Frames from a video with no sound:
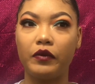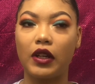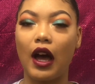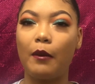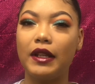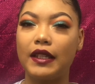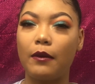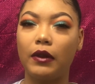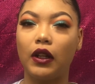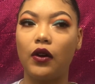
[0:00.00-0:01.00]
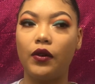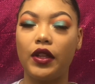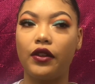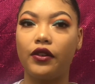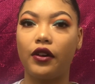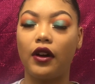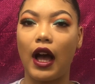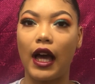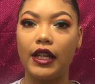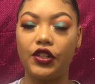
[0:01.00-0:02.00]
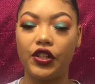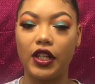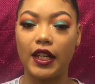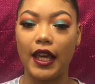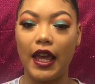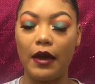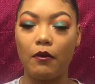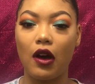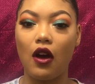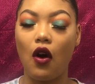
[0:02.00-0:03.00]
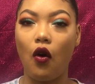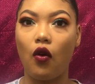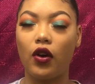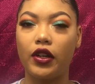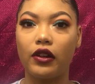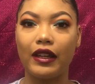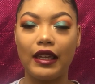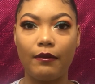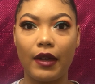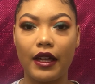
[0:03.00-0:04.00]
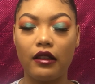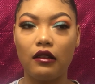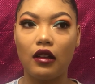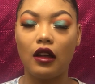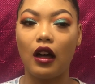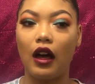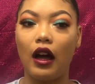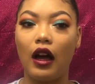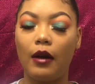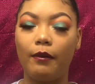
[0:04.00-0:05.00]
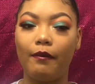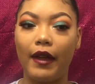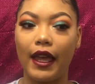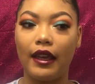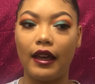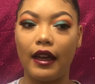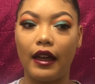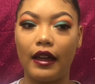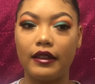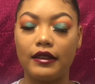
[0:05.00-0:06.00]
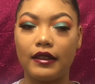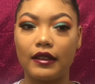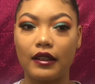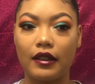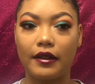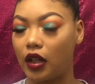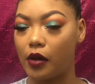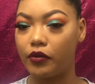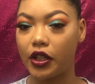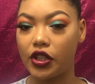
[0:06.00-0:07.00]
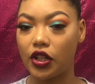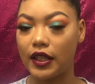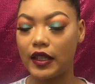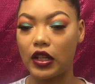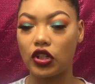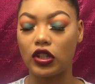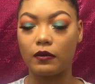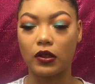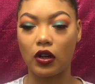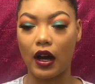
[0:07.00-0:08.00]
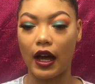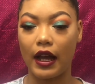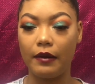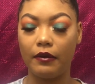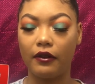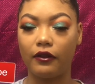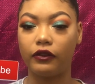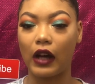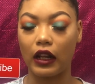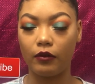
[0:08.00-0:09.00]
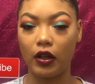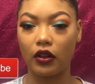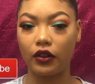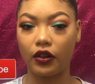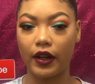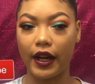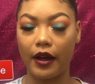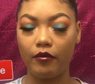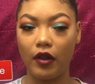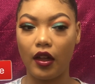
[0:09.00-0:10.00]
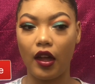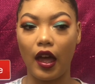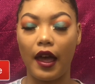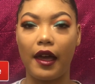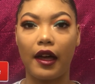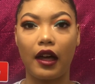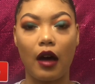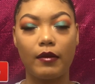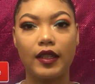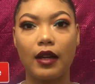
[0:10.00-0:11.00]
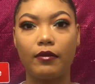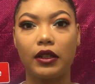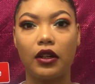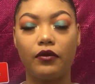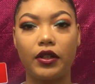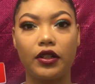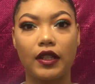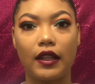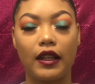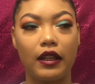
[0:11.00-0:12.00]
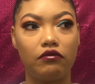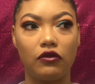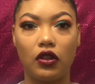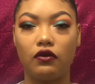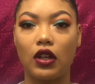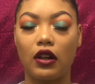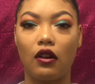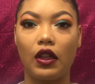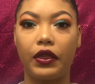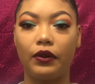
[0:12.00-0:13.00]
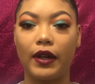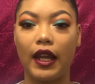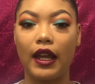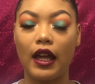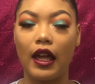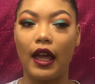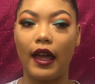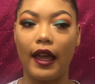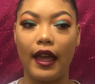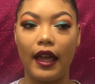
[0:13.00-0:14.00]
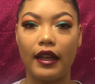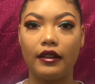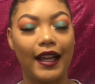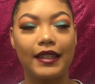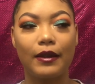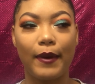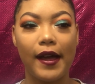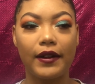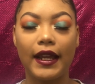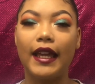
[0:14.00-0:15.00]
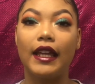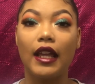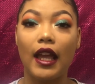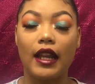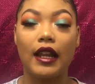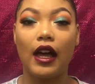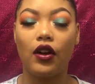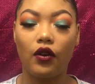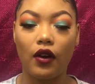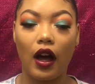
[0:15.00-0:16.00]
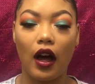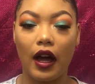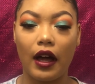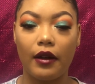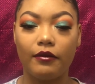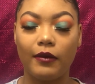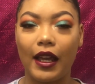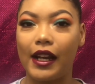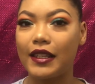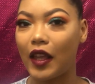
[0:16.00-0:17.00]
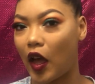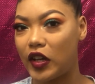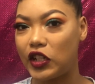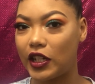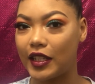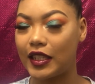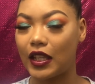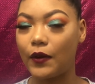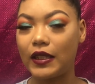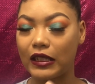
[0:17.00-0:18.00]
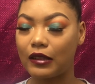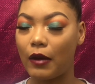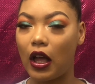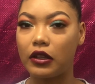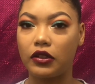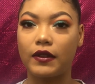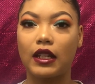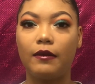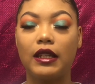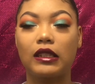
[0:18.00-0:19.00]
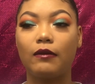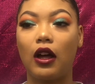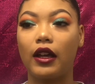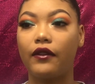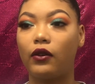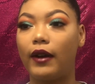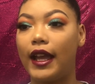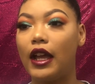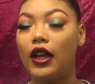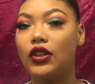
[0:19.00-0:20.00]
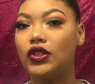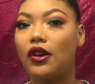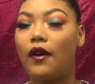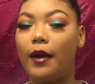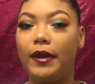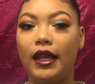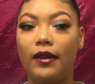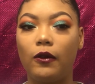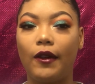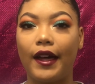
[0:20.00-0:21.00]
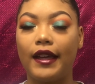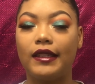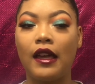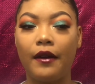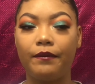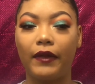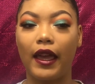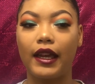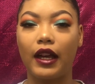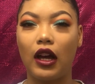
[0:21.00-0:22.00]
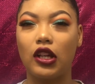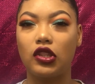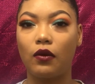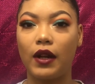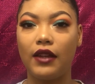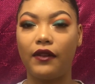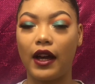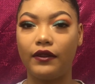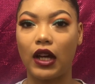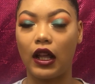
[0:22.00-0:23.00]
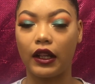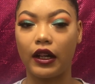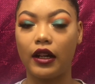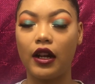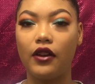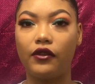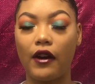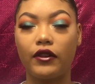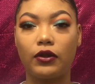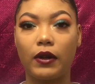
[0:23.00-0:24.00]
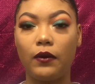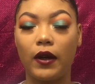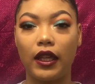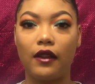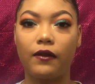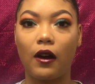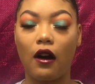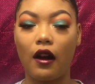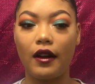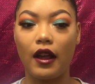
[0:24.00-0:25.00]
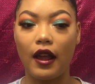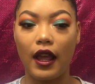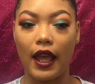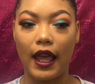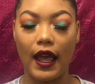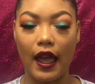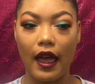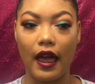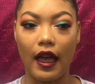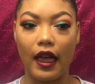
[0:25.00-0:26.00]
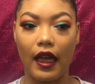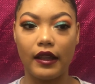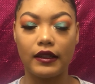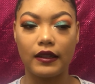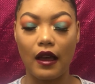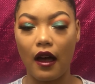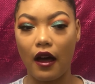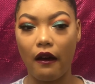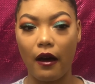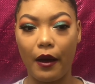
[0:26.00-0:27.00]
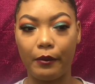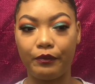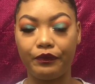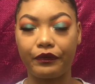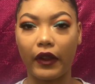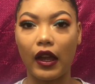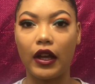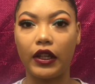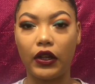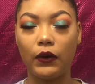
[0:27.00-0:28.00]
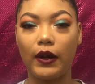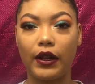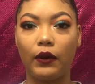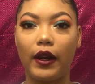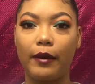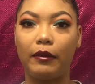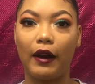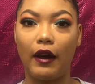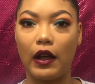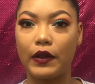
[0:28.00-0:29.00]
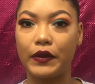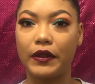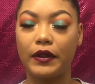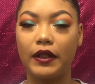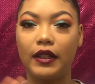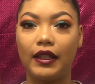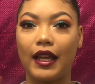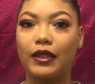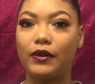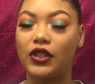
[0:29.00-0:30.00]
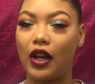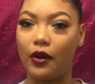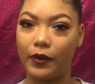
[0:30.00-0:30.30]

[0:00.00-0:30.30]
comment down below either your IG name or your email, and I'm pretty sure that's it. Just subscribe, follow me on the gram, and comment down below when you're done that you've done all 3, and that's about it. Now, it is 100, so it's small, so it's gonna be a small giveaway. So I'm gonna give you guys like a $25 Forever 21 gift card and a cute little lip gloss. That's what y'all